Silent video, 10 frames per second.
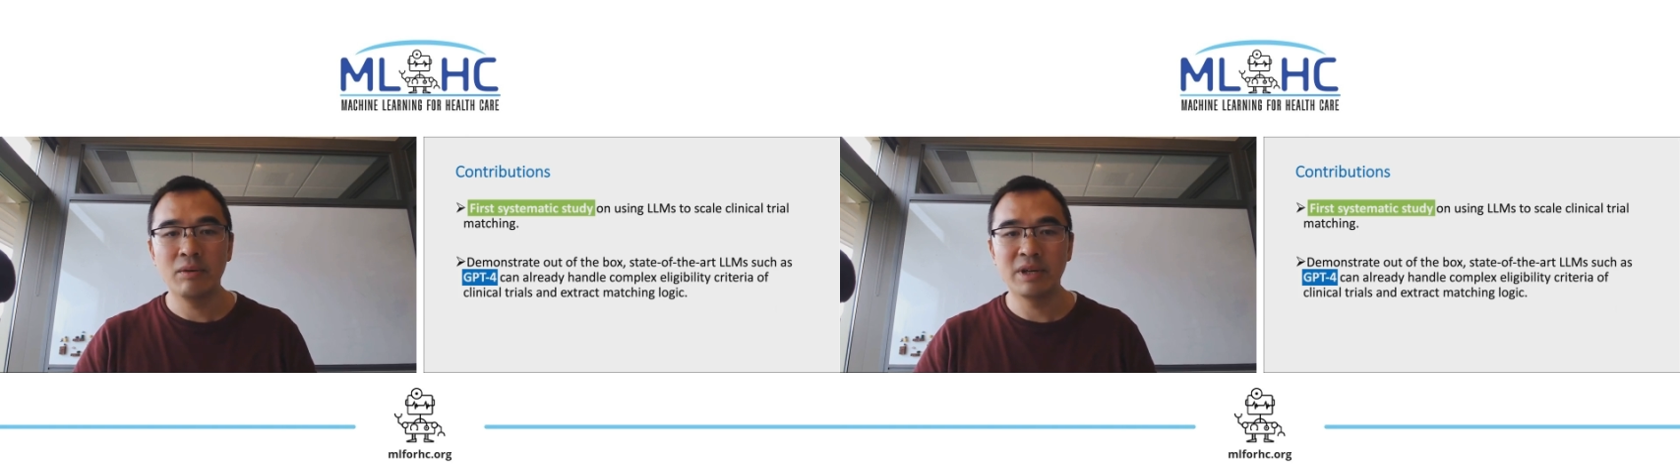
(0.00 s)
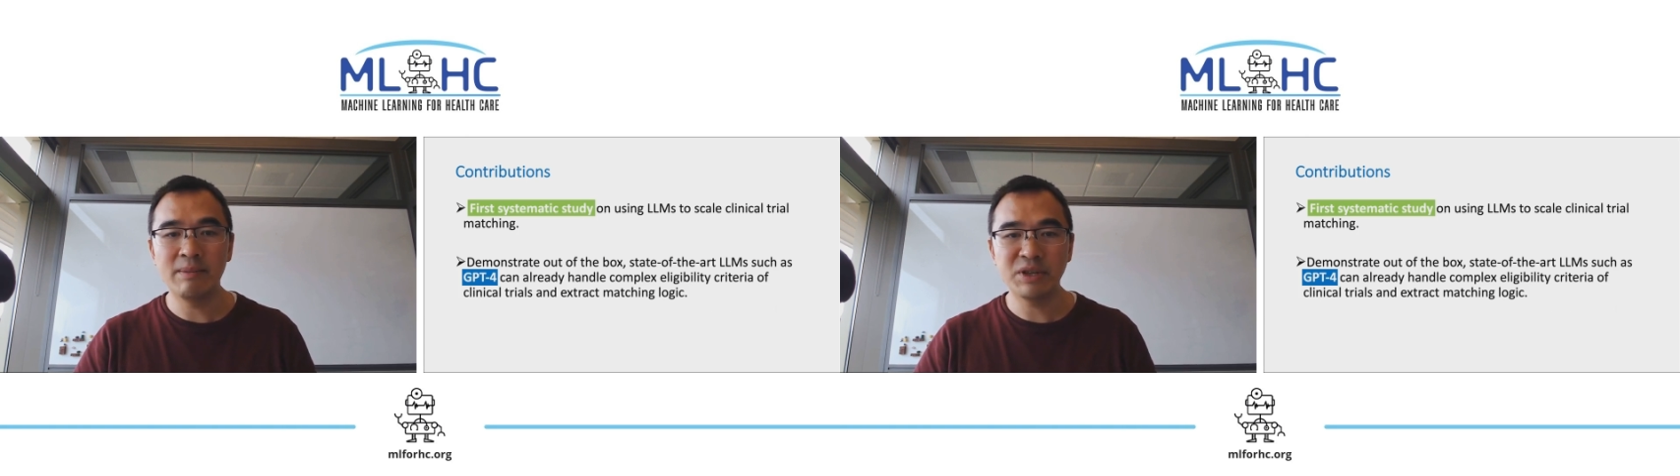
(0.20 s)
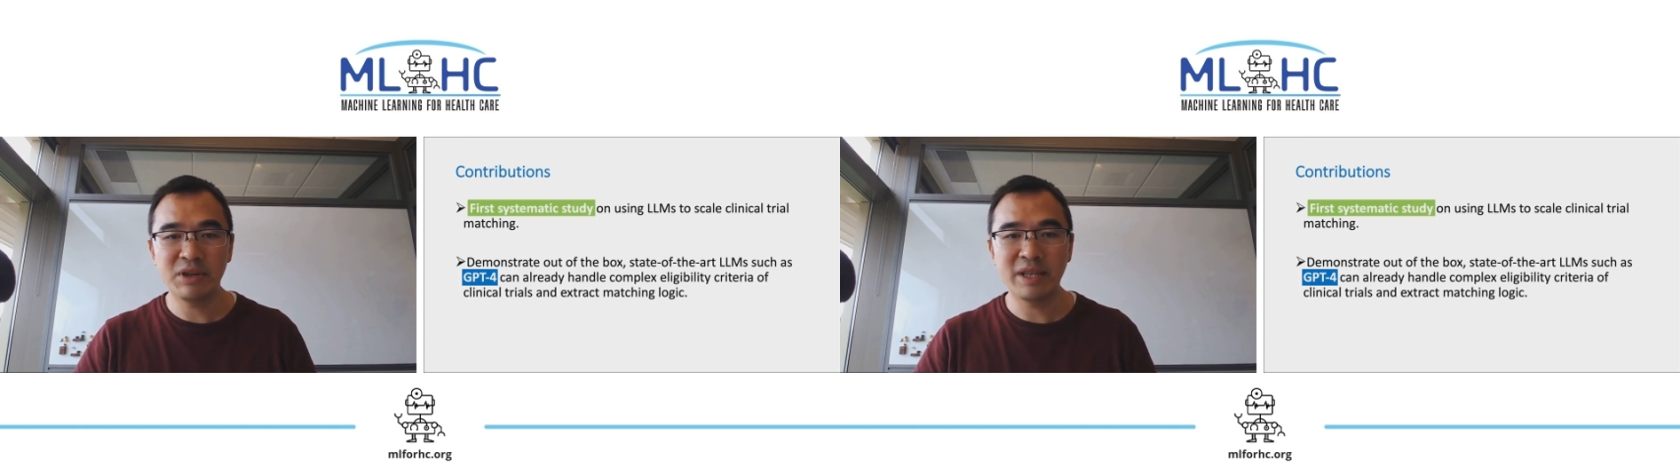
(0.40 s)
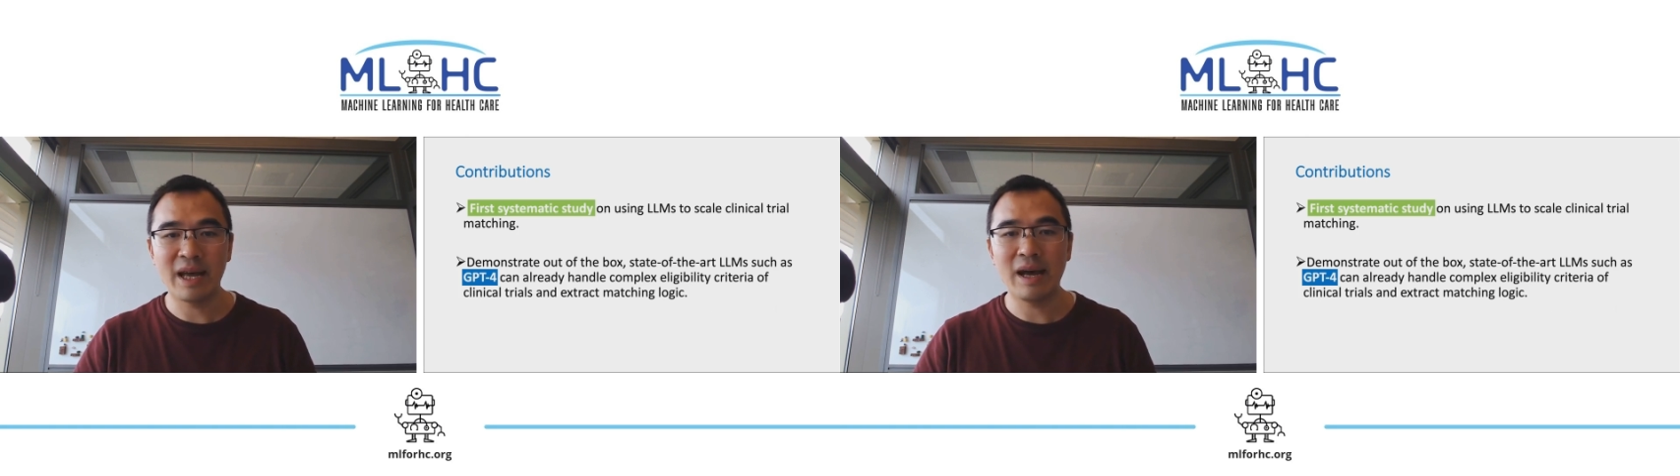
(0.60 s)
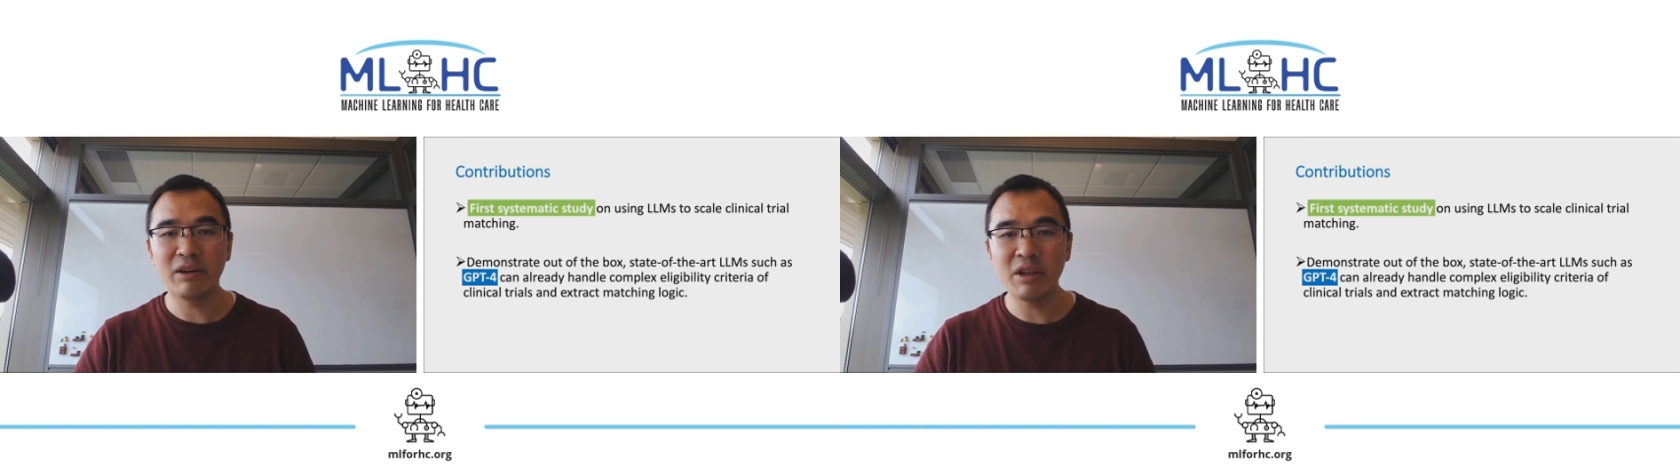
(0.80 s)
Demonstrate
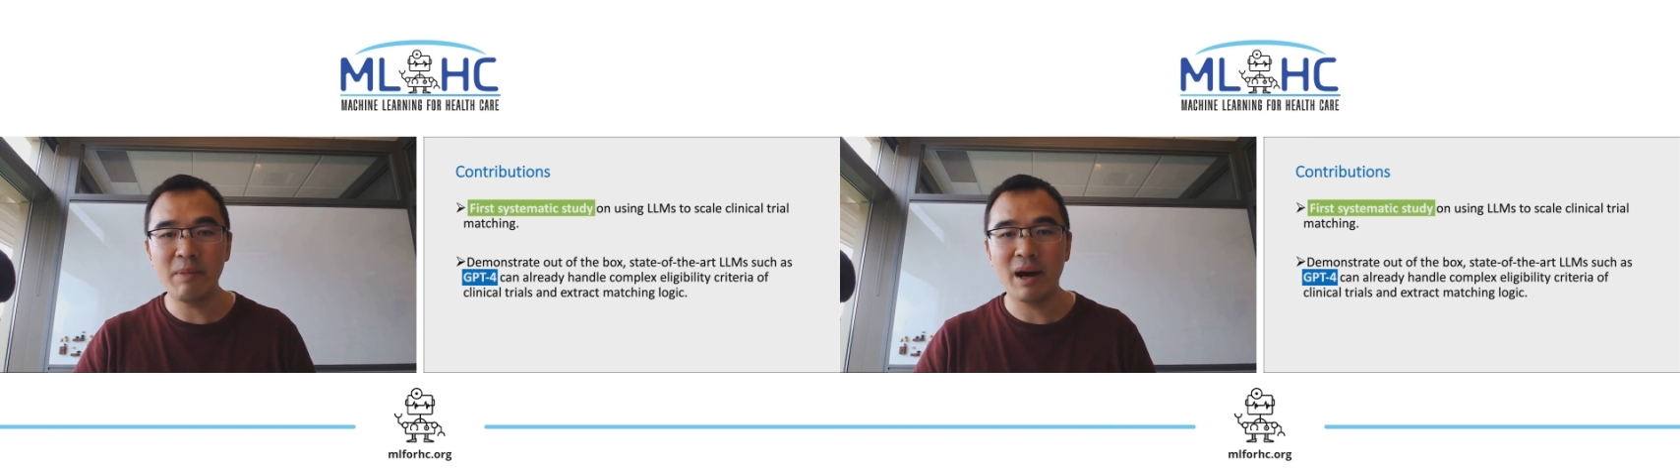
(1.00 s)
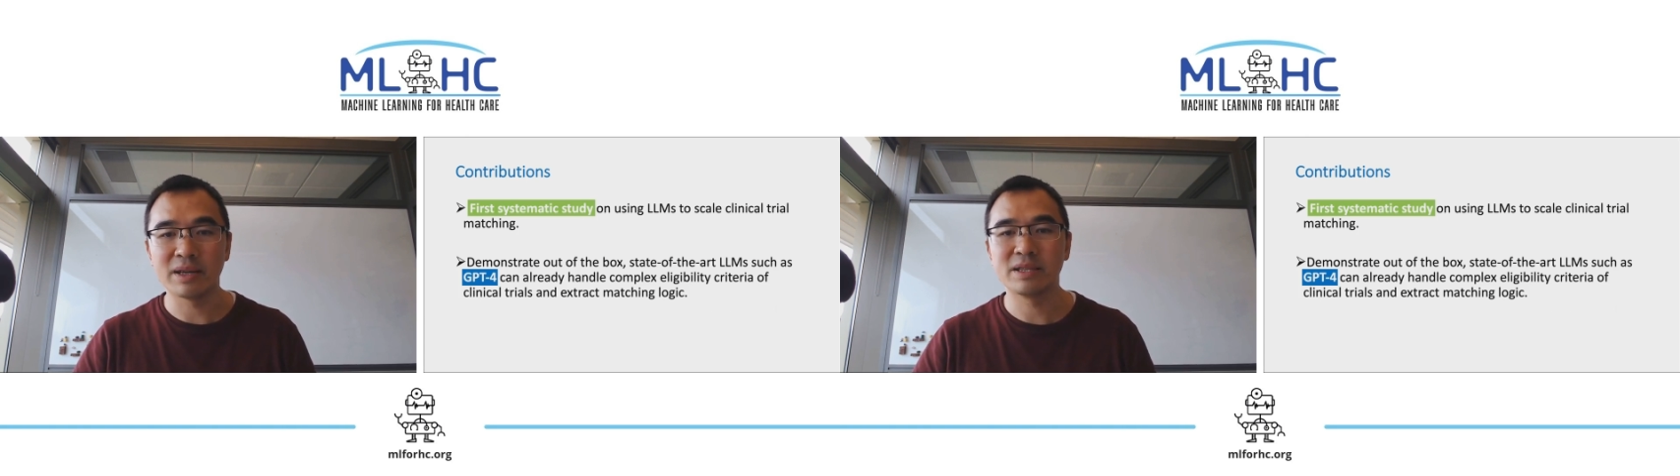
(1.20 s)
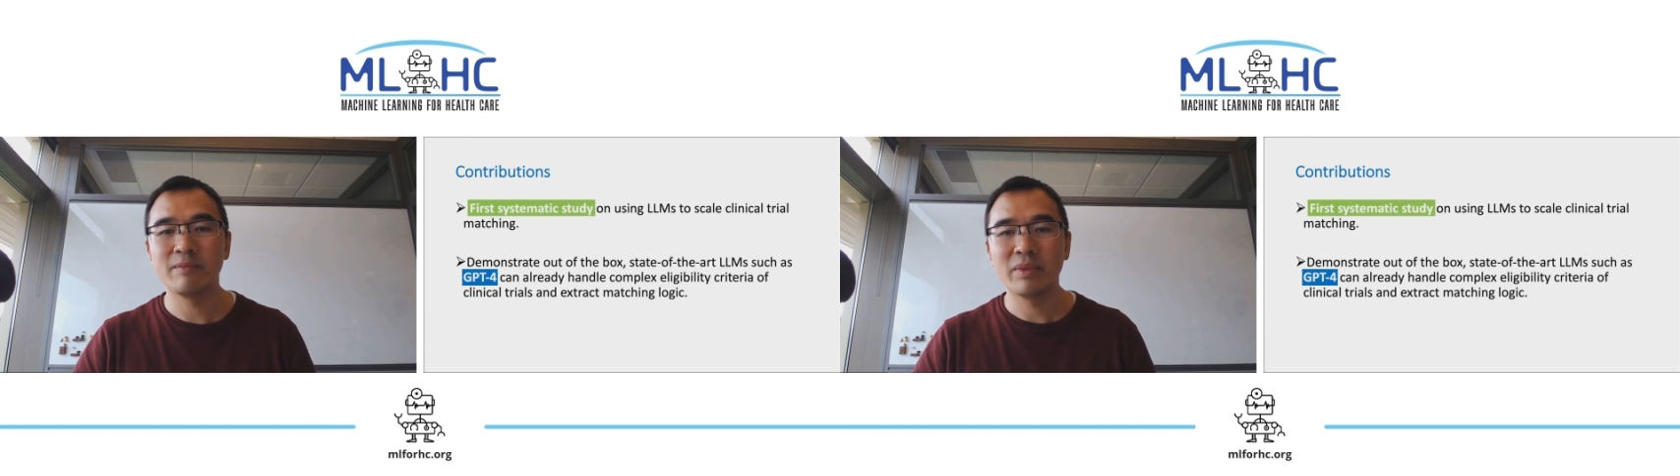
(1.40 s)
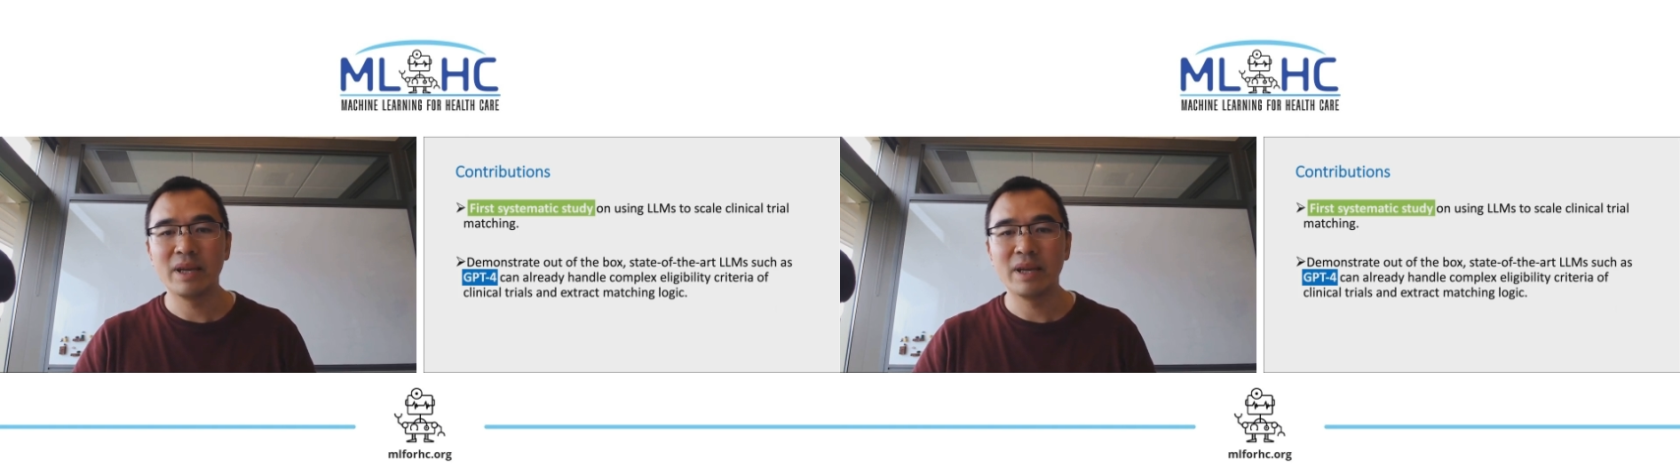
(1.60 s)
that out of the box,